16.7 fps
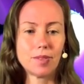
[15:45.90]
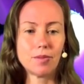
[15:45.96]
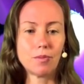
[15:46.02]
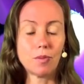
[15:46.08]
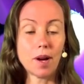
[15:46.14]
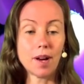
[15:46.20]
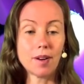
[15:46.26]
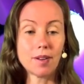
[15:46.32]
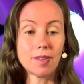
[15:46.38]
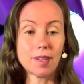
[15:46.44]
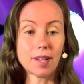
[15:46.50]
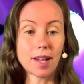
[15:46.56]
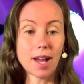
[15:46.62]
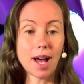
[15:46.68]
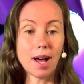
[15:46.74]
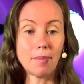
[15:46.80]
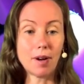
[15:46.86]
Where are the
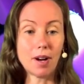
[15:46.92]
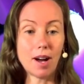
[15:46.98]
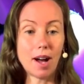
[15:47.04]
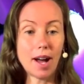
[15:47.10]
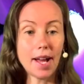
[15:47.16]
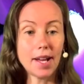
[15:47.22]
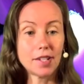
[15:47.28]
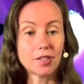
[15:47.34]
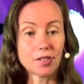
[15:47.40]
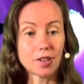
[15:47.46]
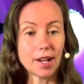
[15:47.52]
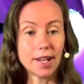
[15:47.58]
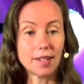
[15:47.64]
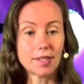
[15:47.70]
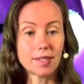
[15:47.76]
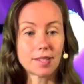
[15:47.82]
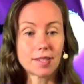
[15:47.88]

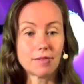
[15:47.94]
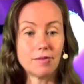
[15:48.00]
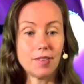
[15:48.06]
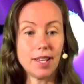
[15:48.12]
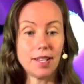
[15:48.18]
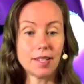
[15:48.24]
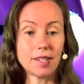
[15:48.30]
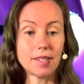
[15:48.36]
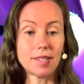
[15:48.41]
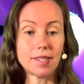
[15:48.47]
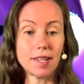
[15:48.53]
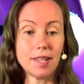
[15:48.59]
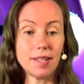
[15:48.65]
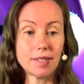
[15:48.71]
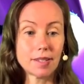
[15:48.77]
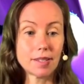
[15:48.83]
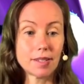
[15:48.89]
carbohydrates? Vegan
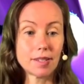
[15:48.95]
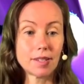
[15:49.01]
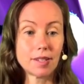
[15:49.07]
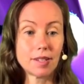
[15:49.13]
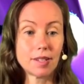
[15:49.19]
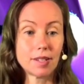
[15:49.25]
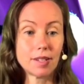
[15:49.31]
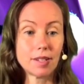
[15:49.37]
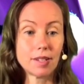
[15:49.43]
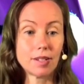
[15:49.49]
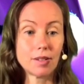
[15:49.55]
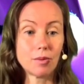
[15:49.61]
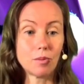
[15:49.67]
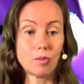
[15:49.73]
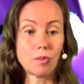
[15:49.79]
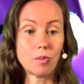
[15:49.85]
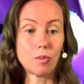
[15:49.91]
Caesar?
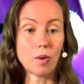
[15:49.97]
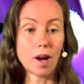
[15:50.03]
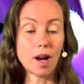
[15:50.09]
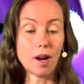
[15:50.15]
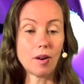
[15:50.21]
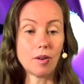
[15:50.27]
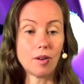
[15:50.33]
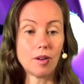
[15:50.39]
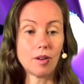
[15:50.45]
Wow.